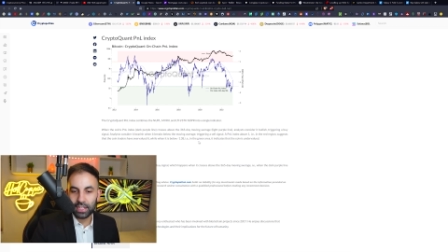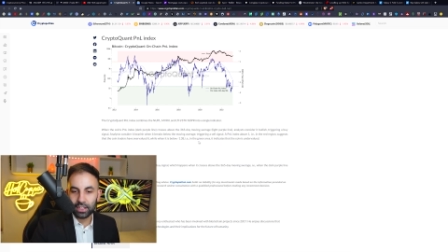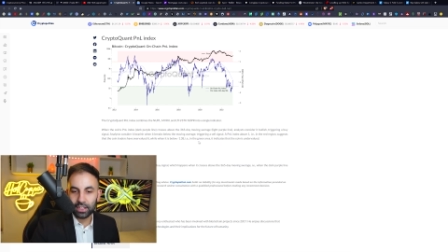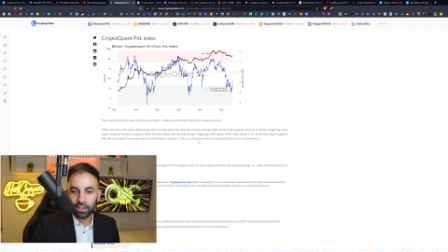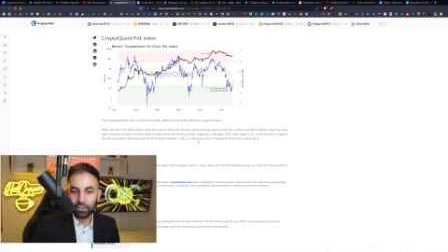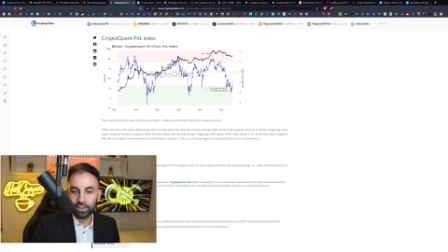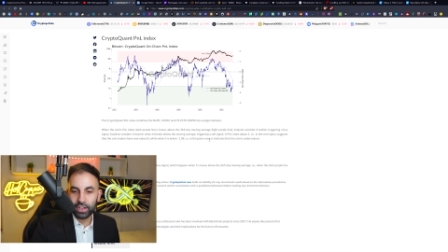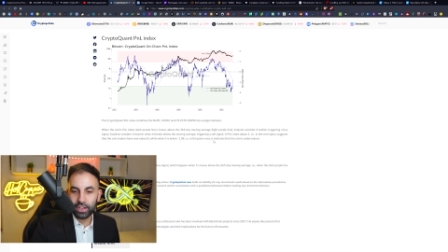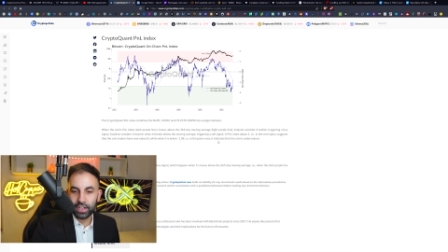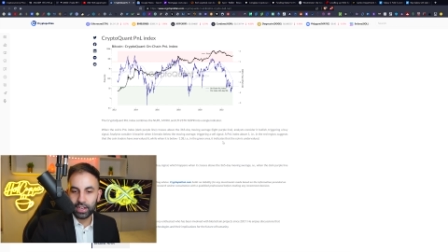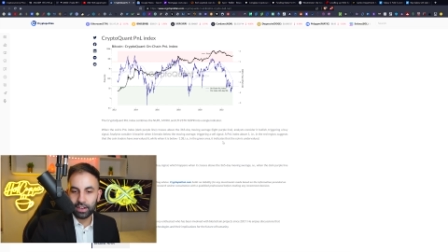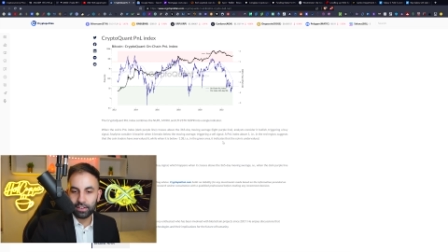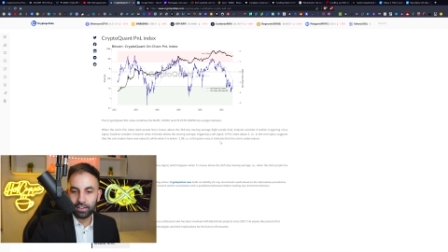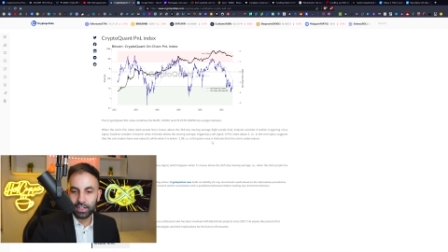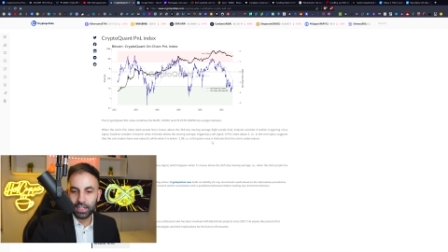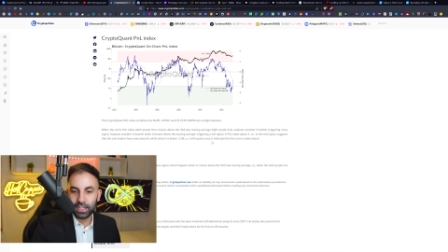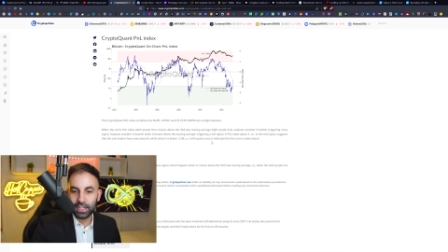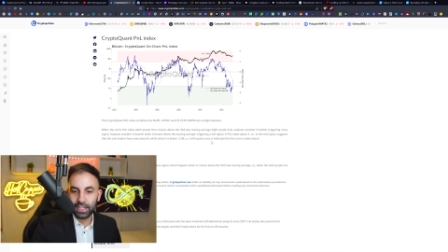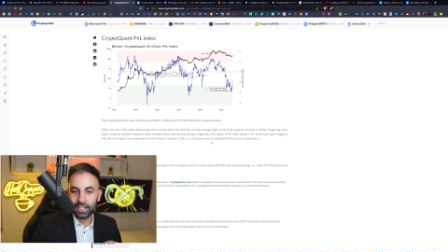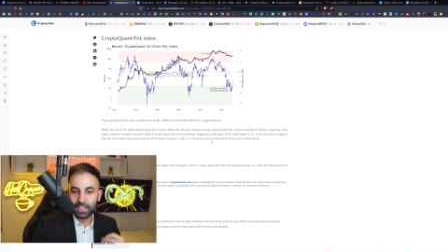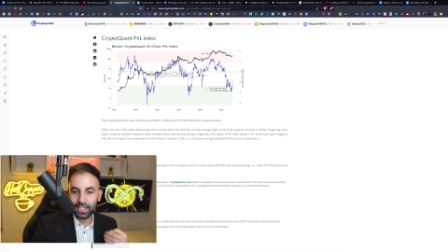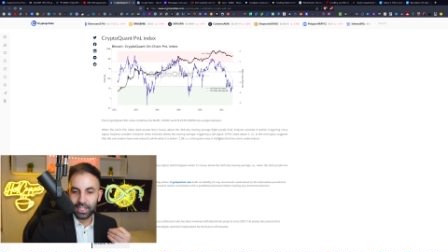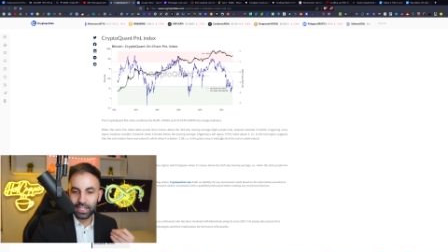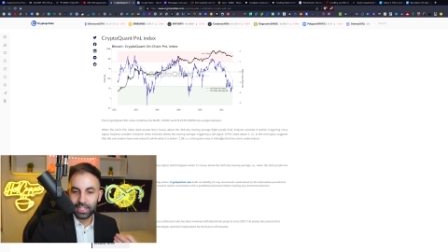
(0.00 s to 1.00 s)
in the green
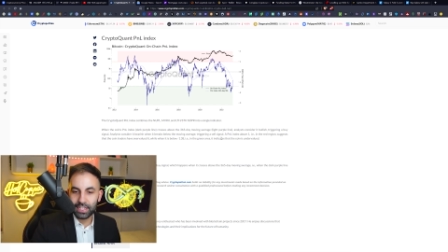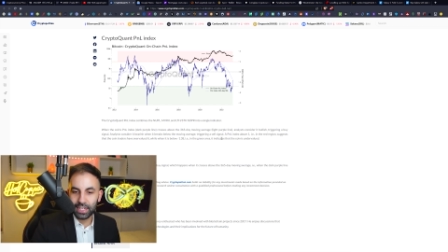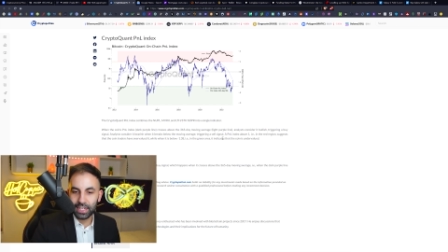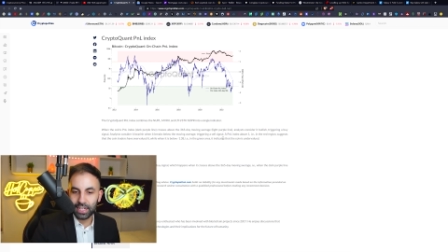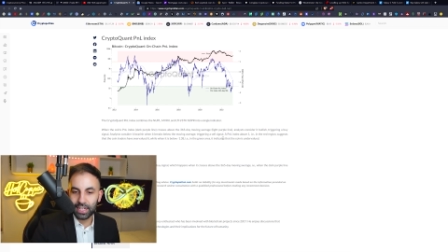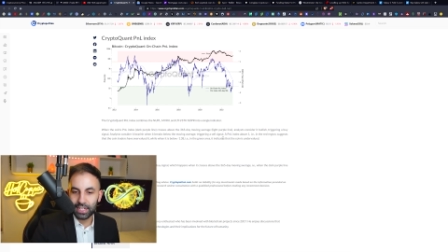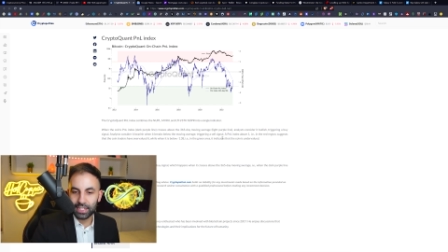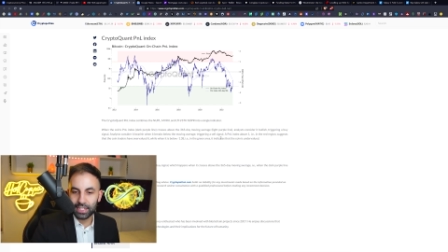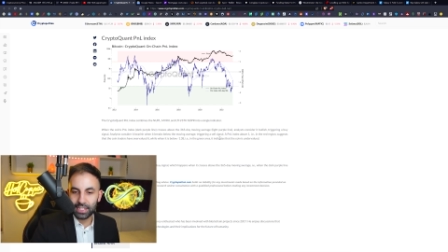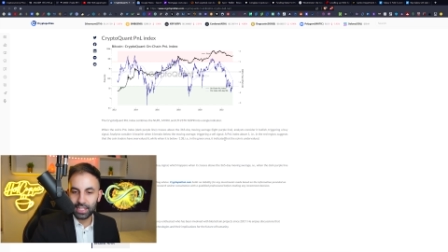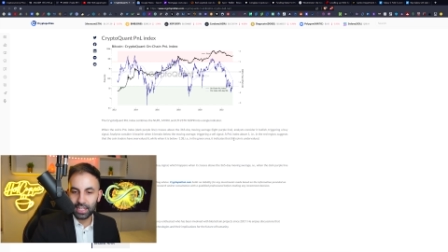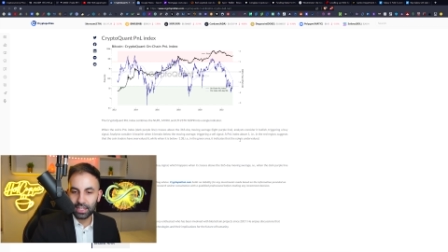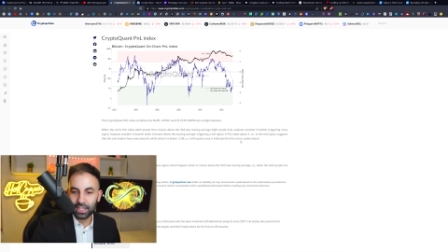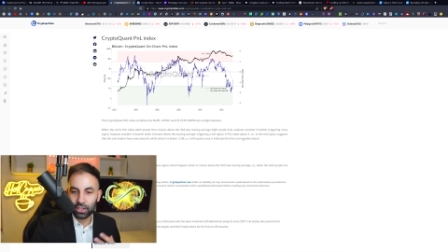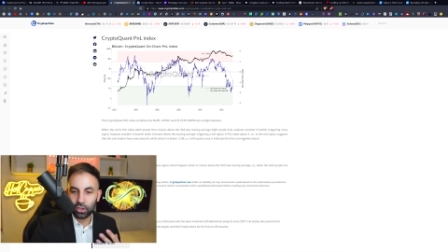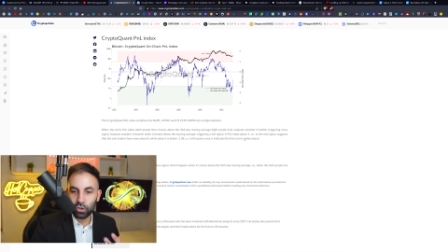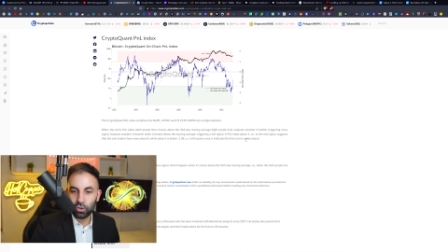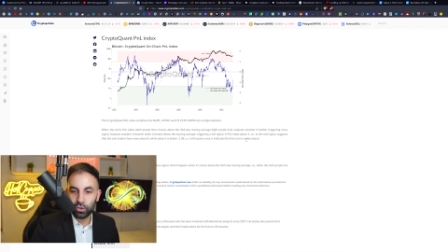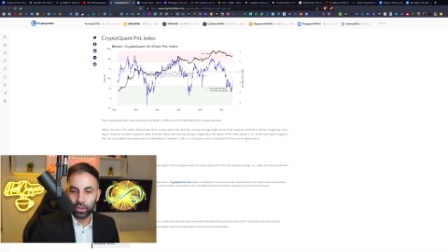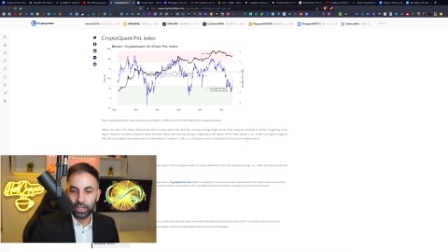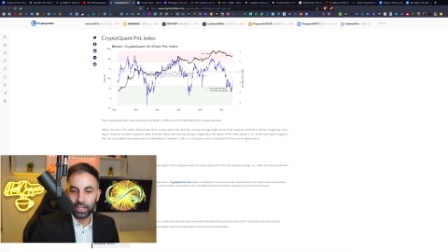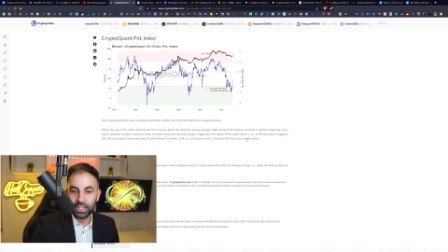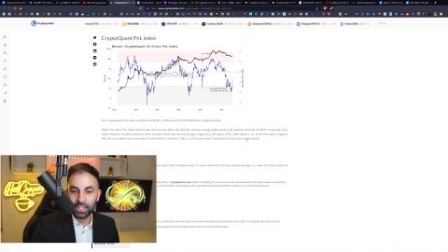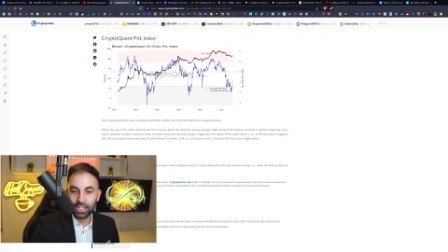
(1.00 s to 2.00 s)
area, it indicates that the
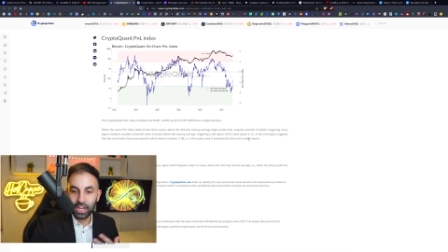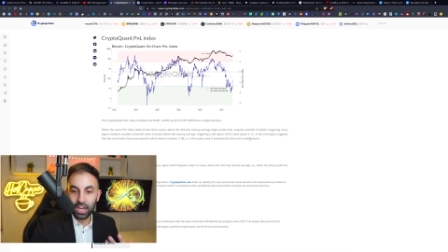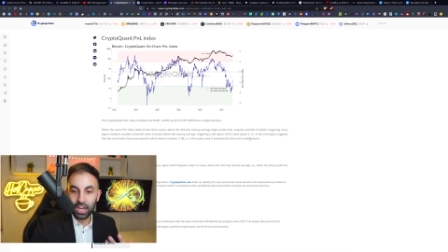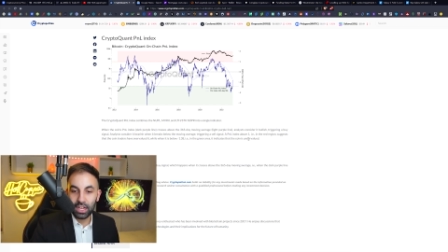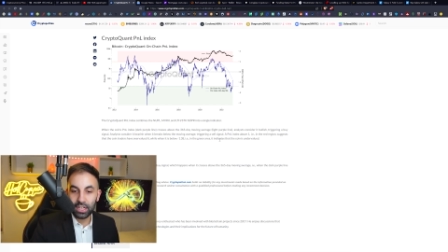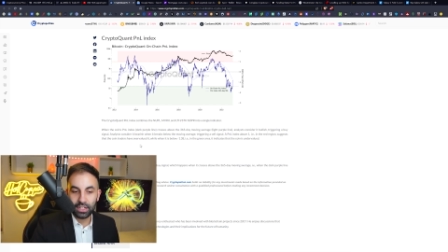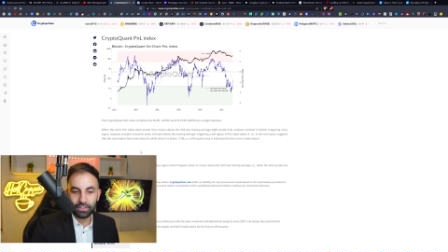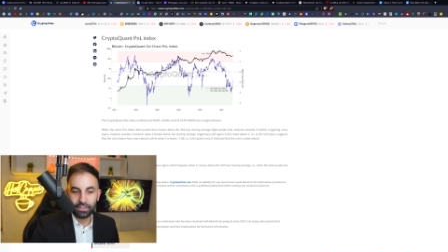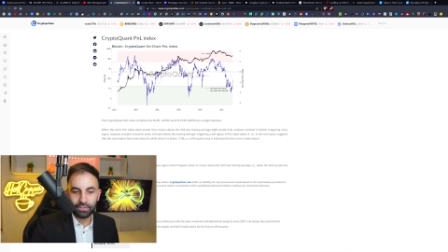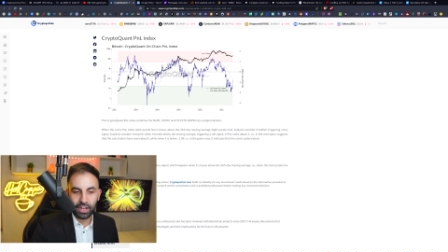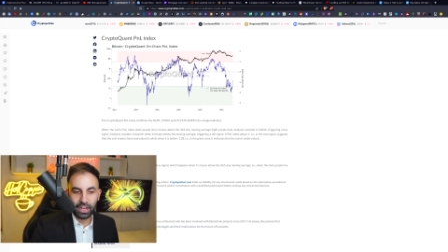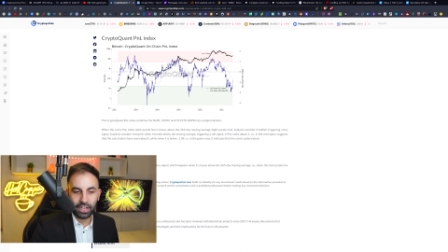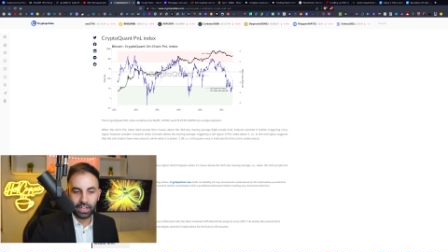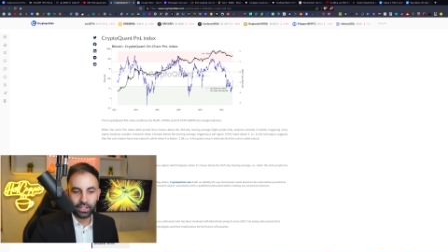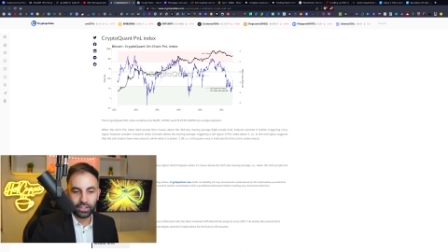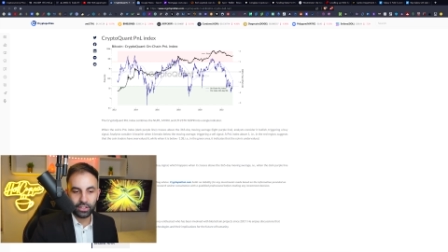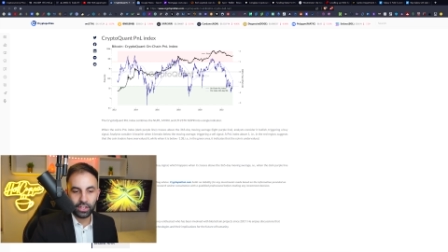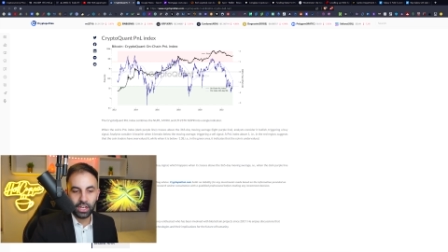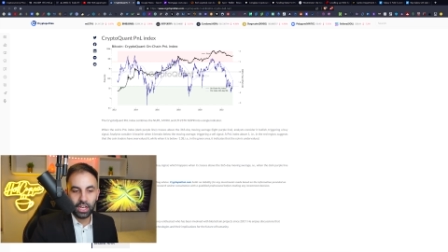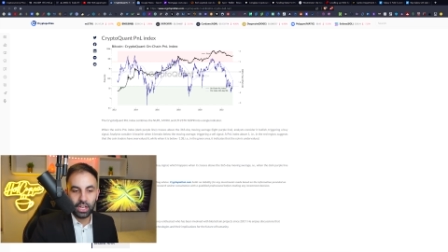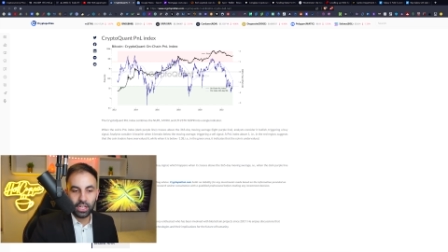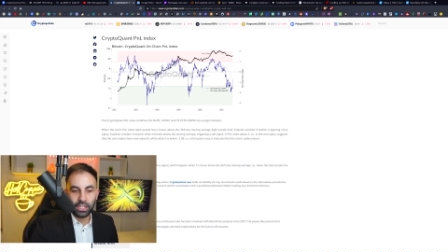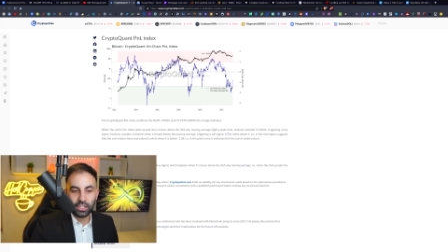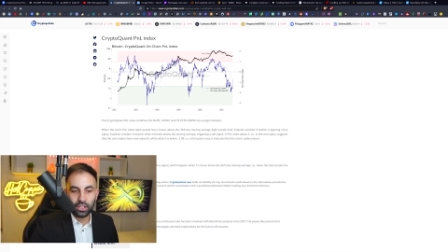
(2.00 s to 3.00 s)
coin is undervalued.